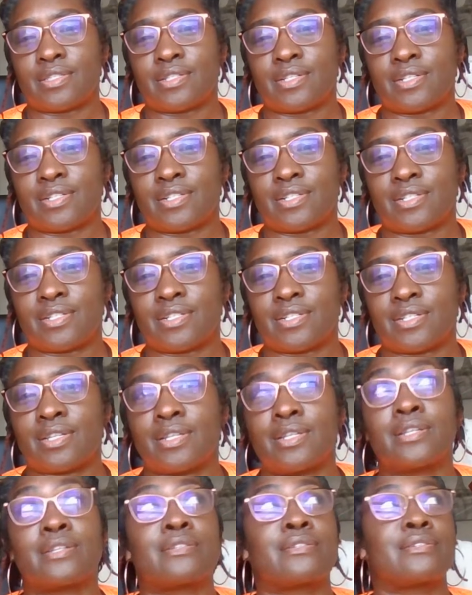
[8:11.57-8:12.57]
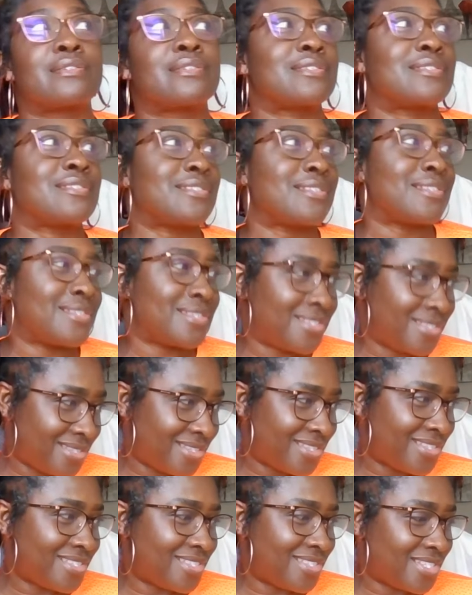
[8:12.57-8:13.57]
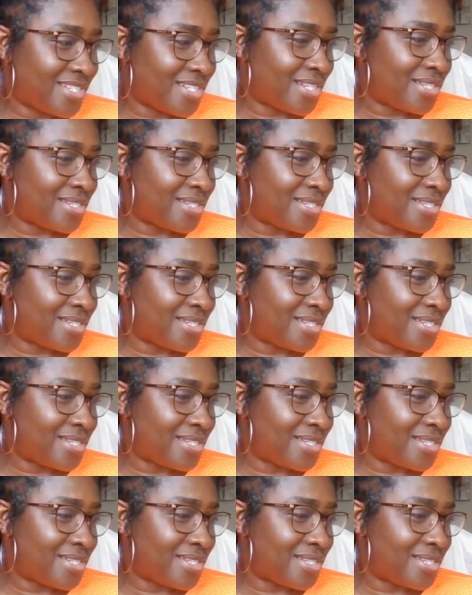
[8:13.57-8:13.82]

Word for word: I was like, "Oh shit."